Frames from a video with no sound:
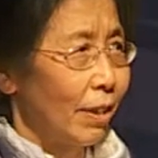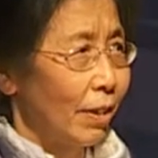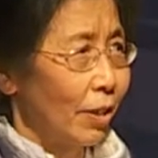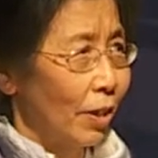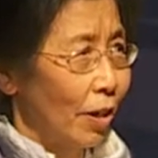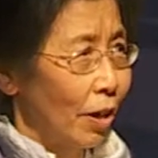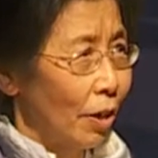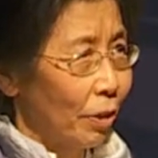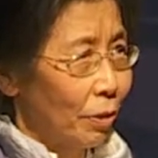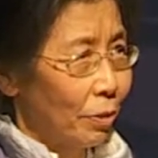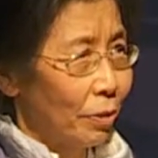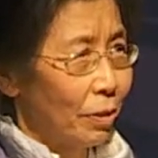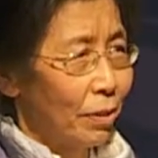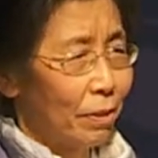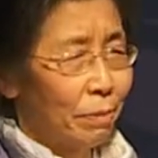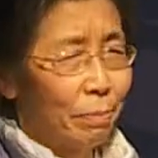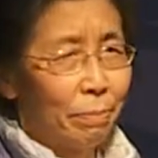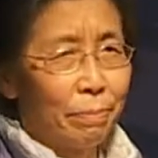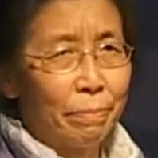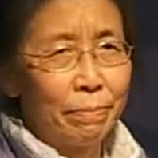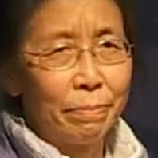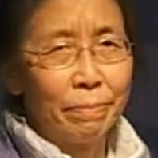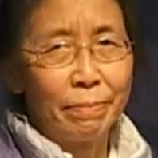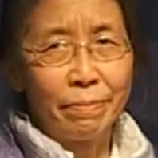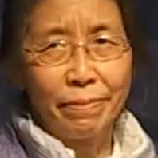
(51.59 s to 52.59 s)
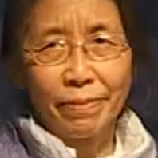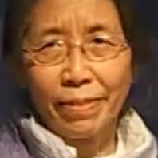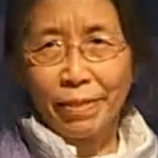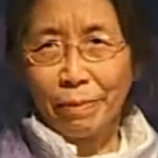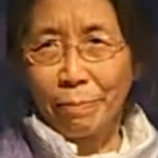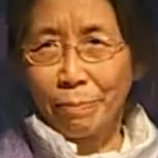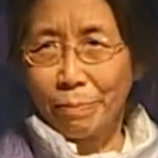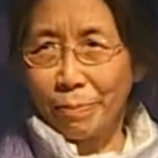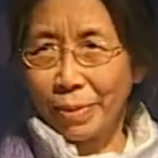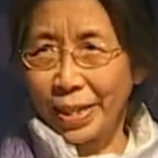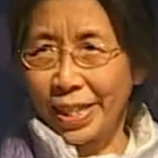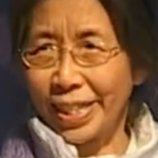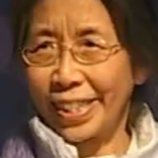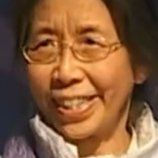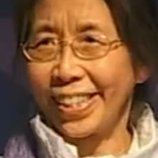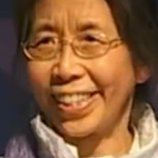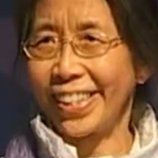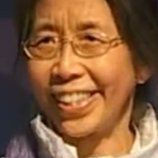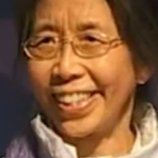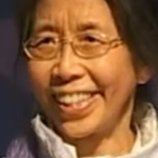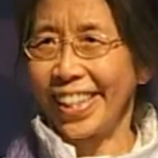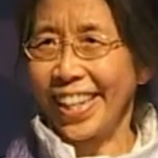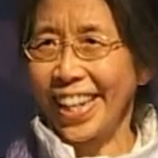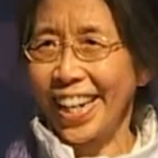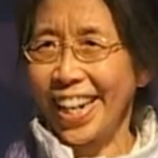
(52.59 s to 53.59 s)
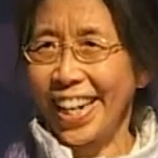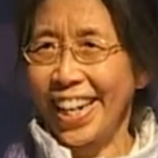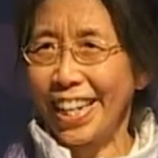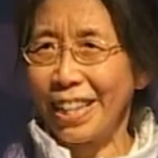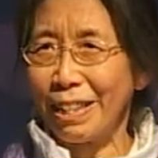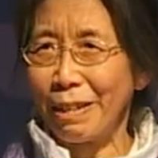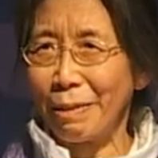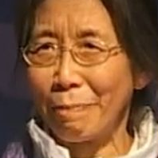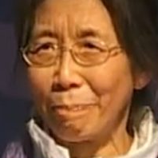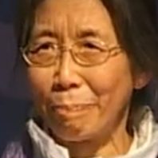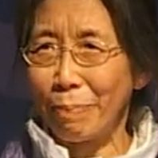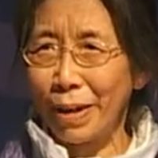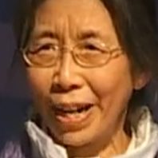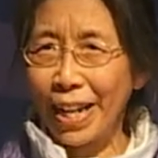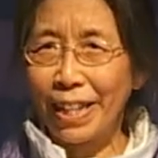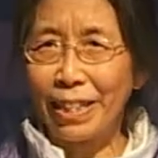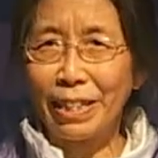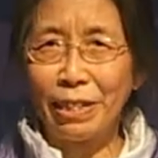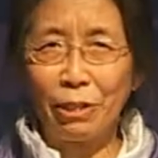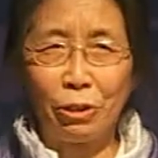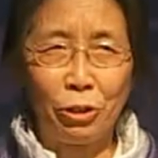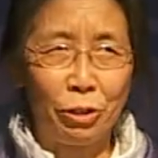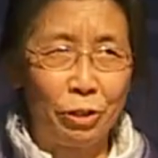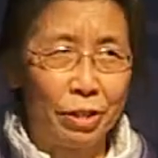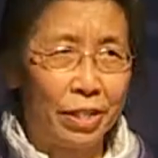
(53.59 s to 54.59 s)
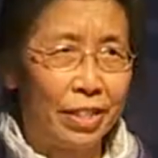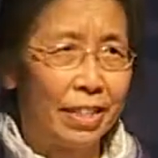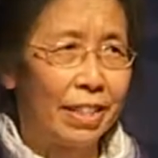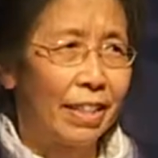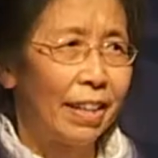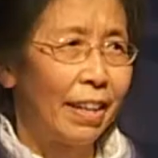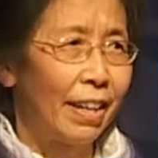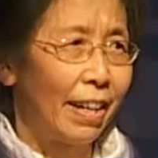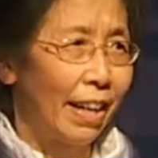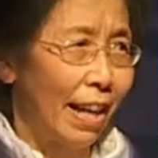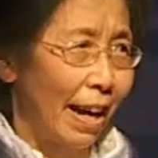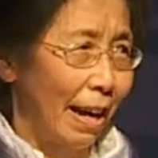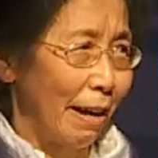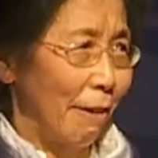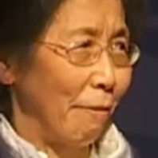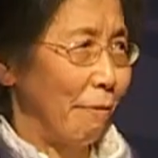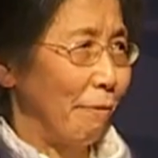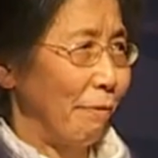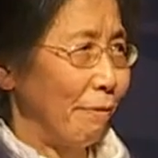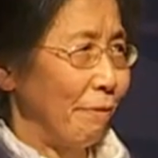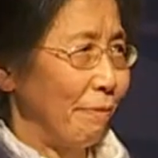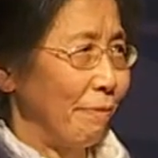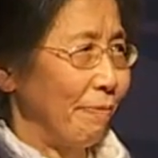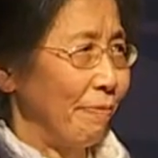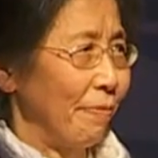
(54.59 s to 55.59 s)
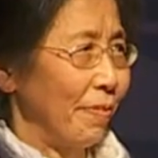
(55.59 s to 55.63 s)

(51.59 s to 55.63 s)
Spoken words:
cosmos and then planetary life.